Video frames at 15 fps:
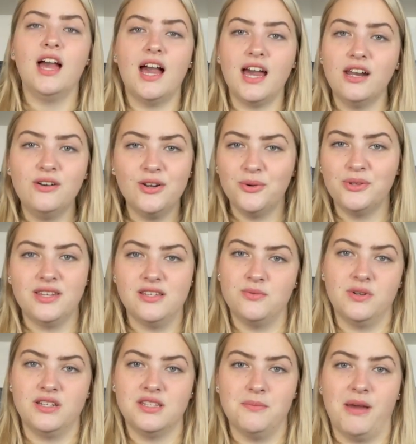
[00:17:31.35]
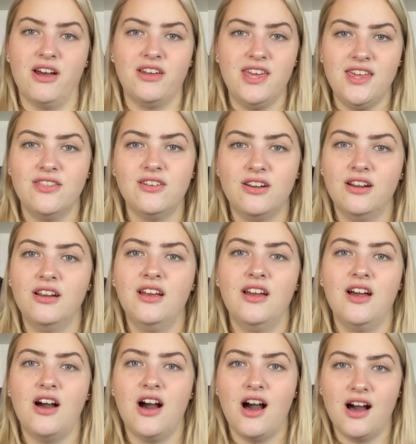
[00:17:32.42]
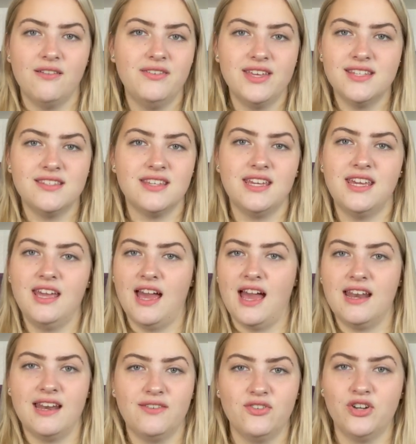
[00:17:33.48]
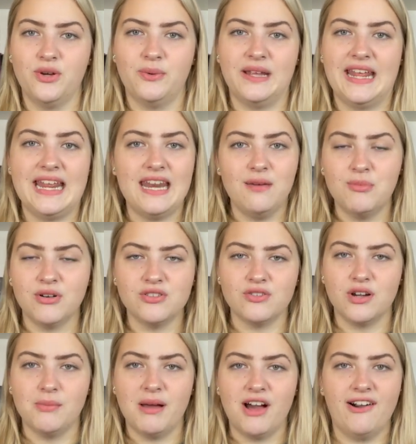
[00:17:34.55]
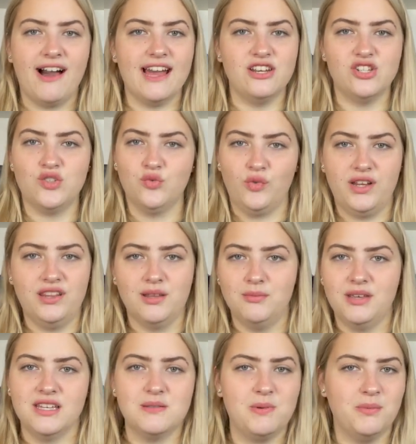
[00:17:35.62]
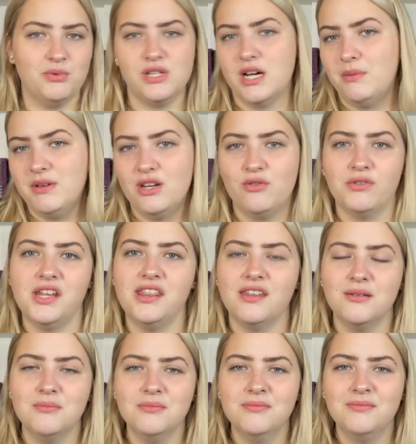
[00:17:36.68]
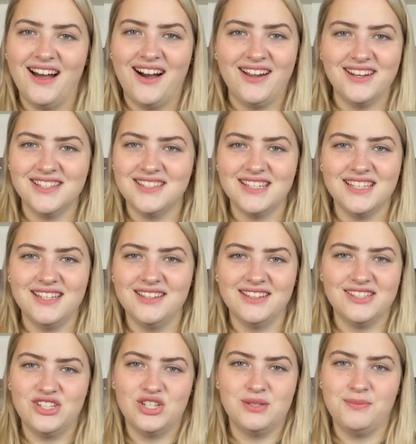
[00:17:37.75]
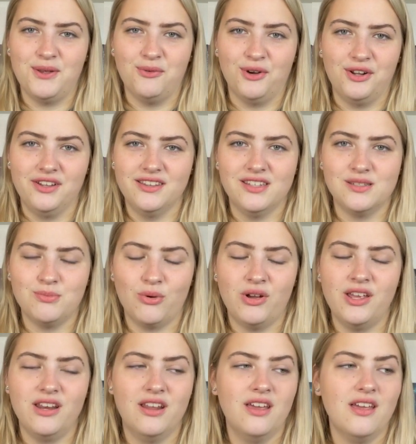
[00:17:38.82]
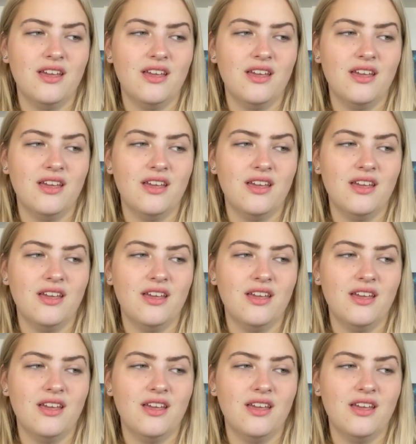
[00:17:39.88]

I don't know what this one is about either. Obviously, I never know what any books are about. I just read them because people tell me to read them. Honestly, let's just be real at this point.